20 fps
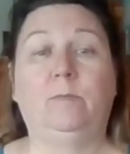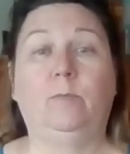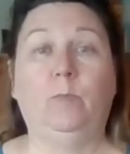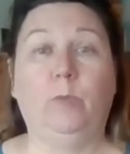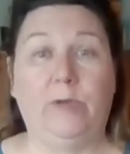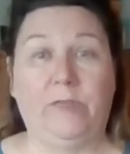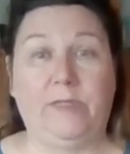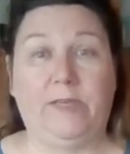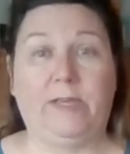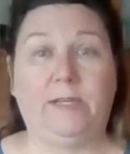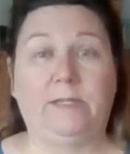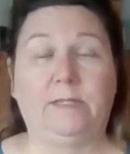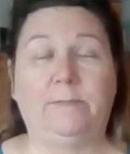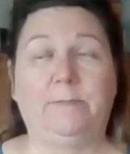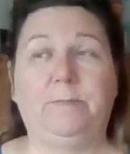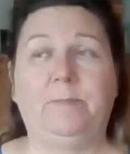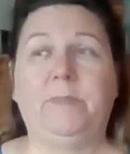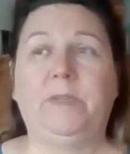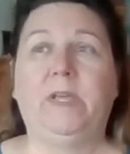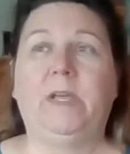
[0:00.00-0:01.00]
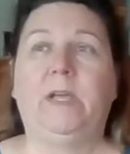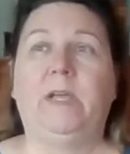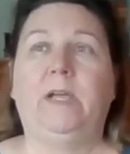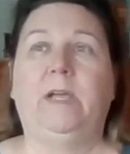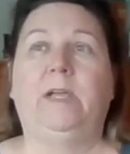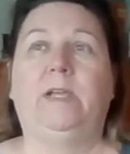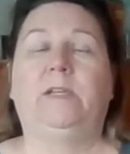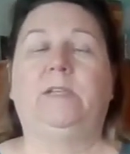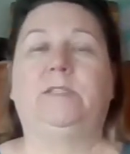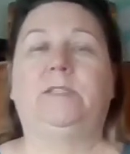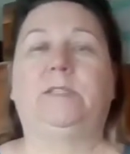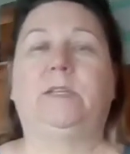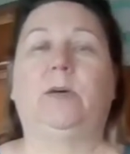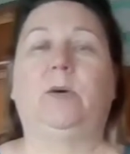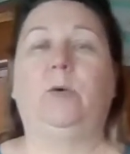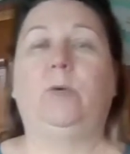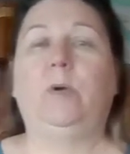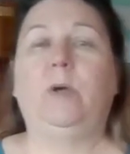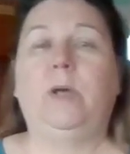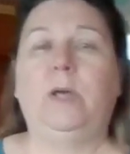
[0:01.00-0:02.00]
with it.
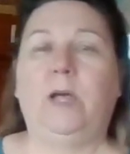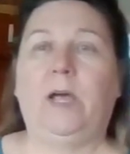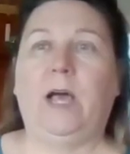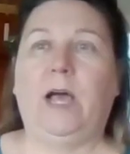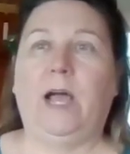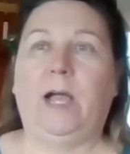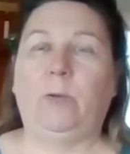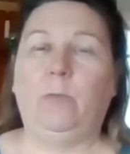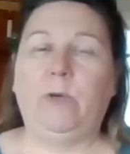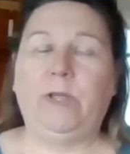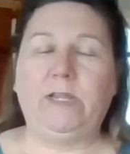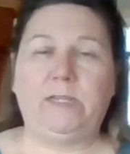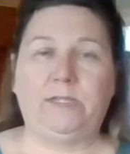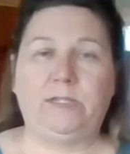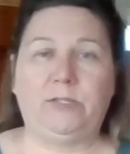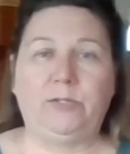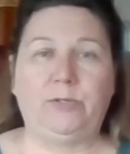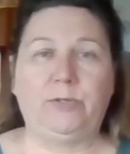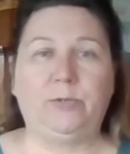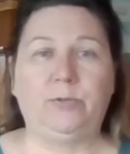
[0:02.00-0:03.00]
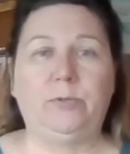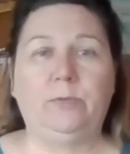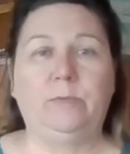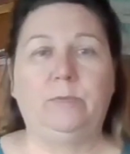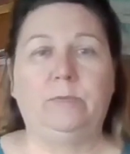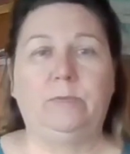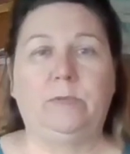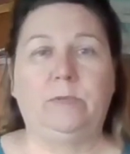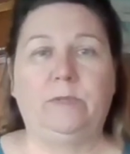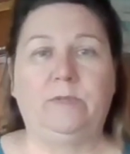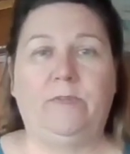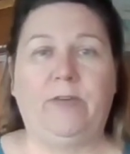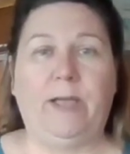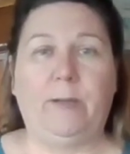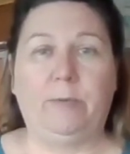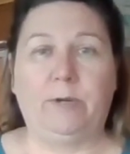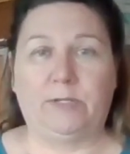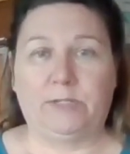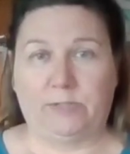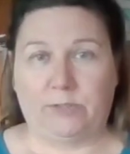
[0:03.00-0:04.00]
So I went to the
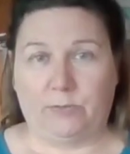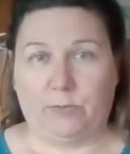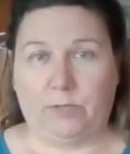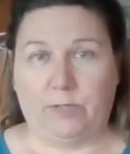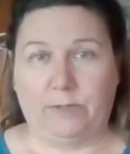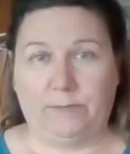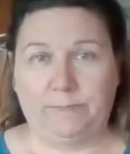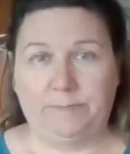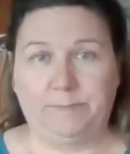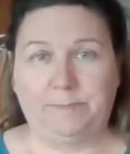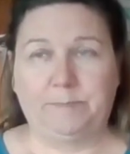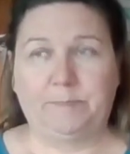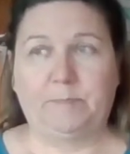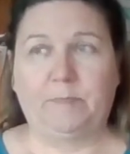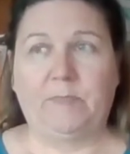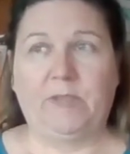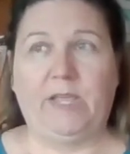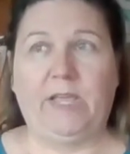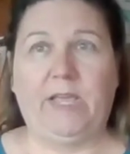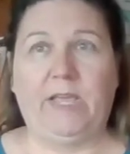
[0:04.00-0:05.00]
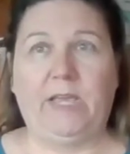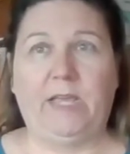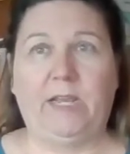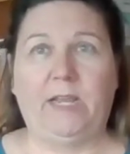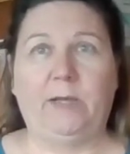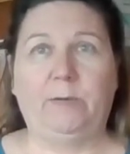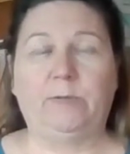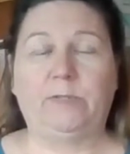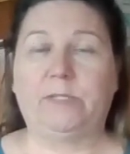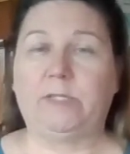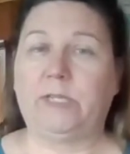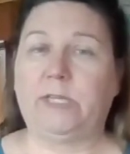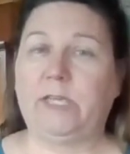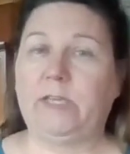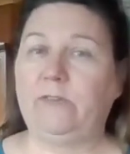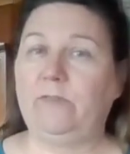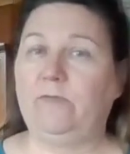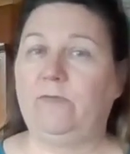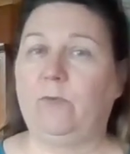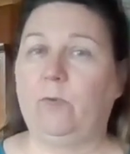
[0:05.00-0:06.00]
fabric store and I was
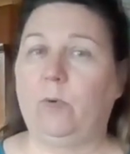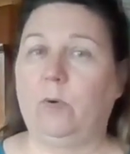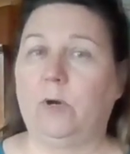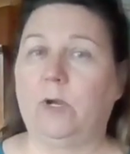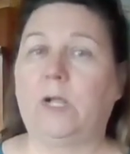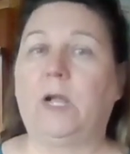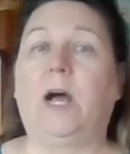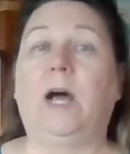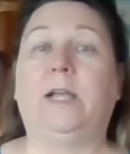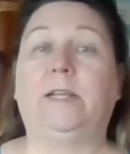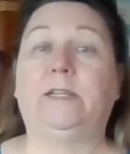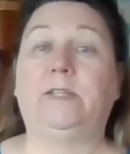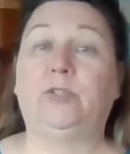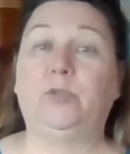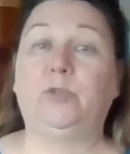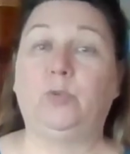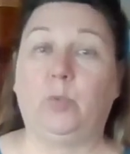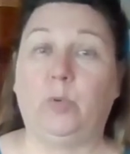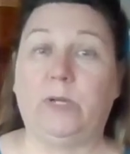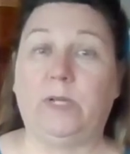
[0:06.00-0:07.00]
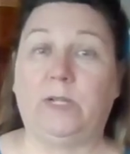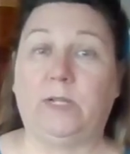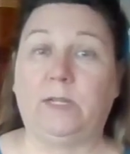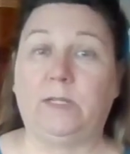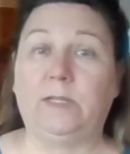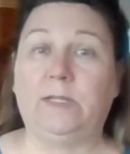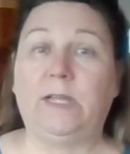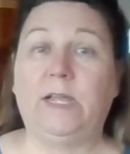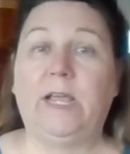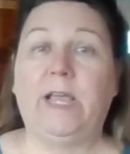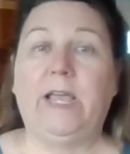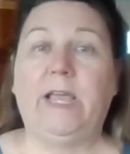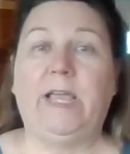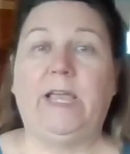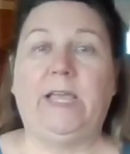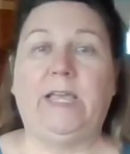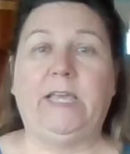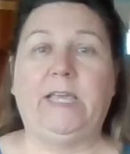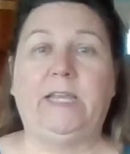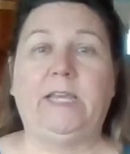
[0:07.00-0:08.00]
looking for cotton twill
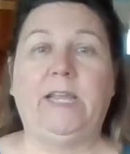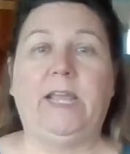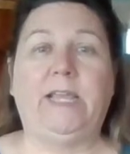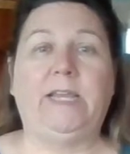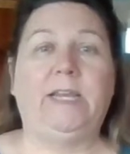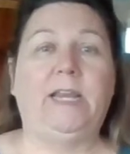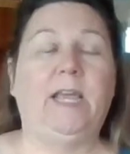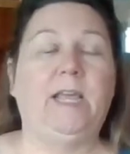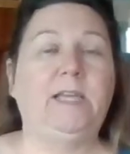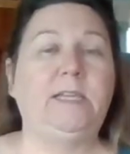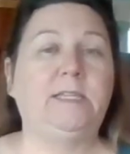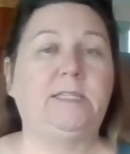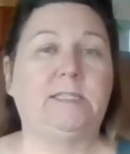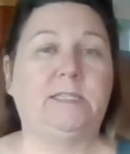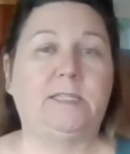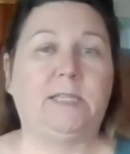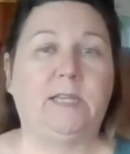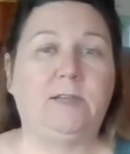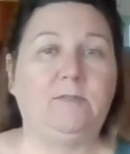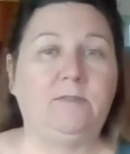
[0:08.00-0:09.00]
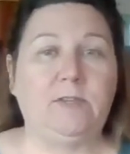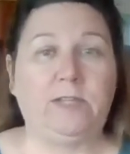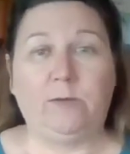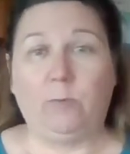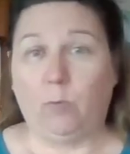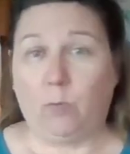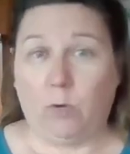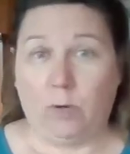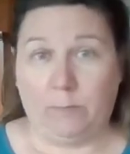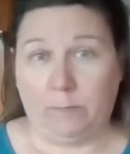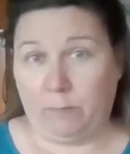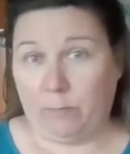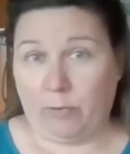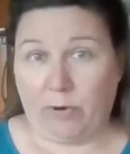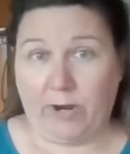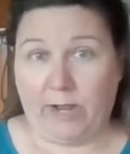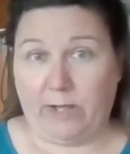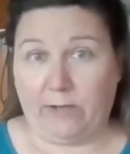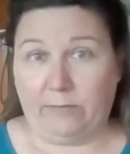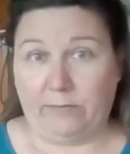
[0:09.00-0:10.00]
in a nice, lovely, warm
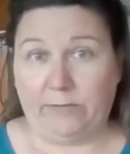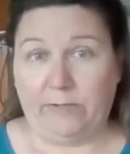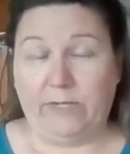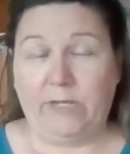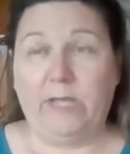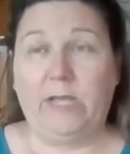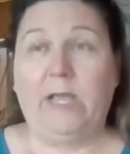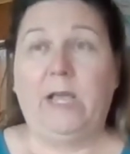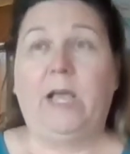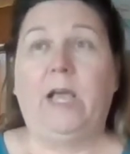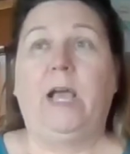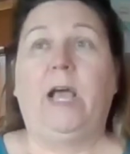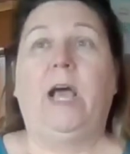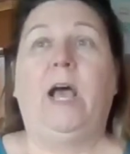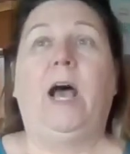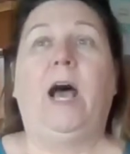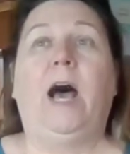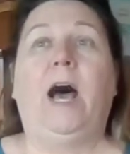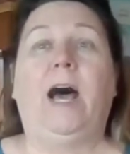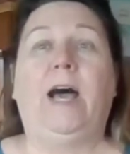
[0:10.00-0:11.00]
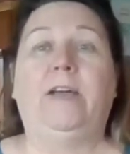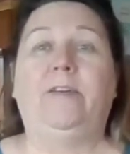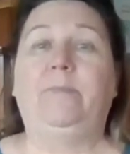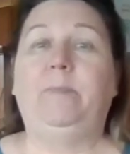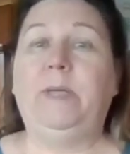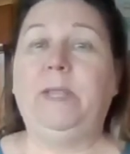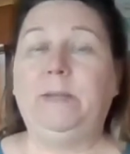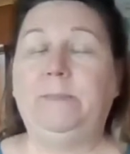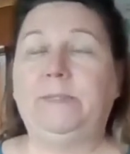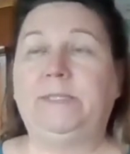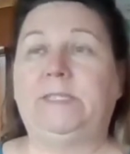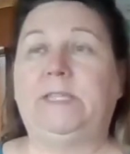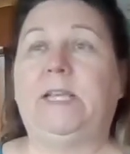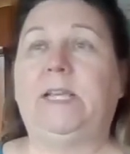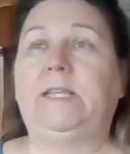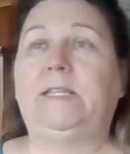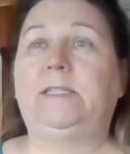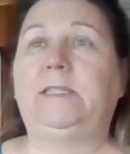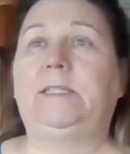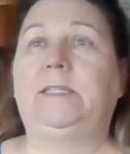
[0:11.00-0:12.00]
brown. I've been
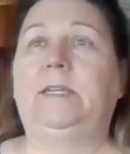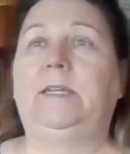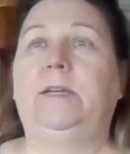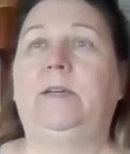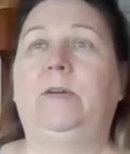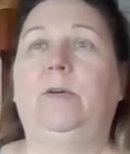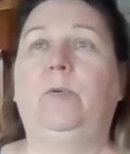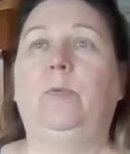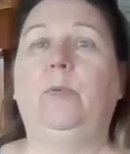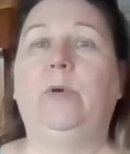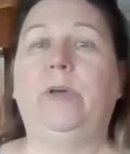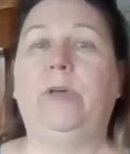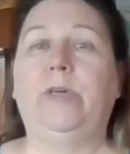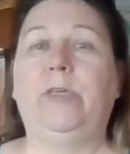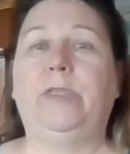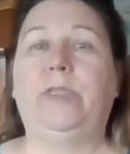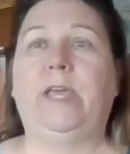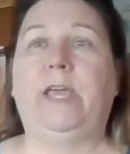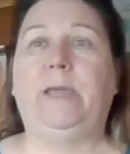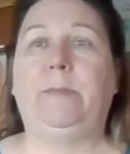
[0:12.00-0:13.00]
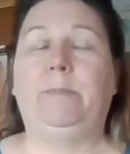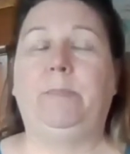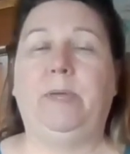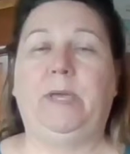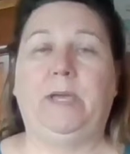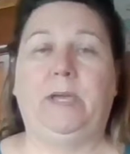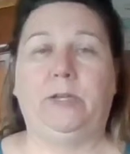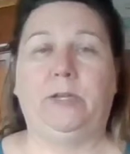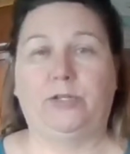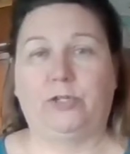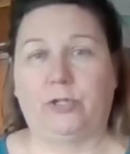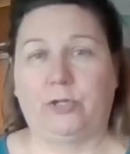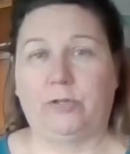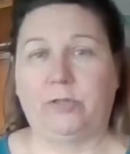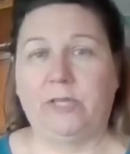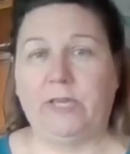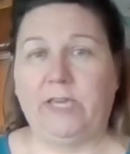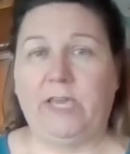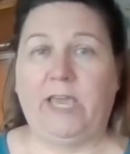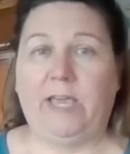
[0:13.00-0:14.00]
obsessed with a picture
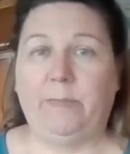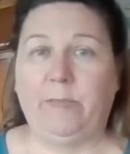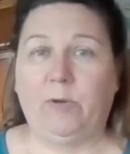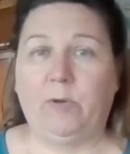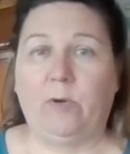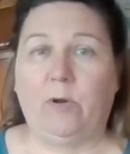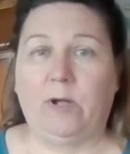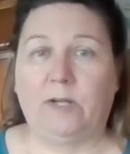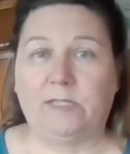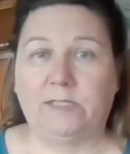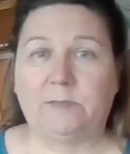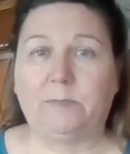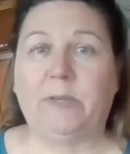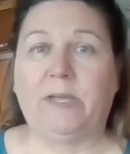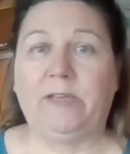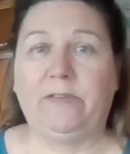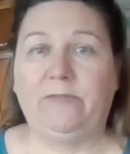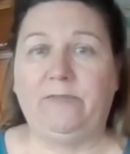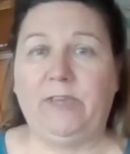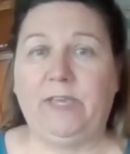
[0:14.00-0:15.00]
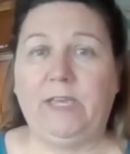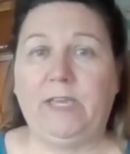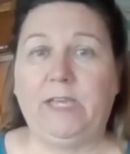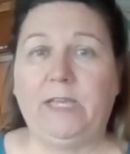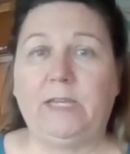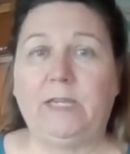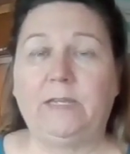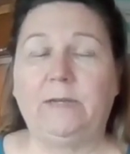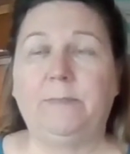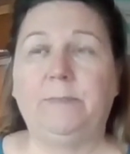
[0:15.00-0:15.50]
that came across my feed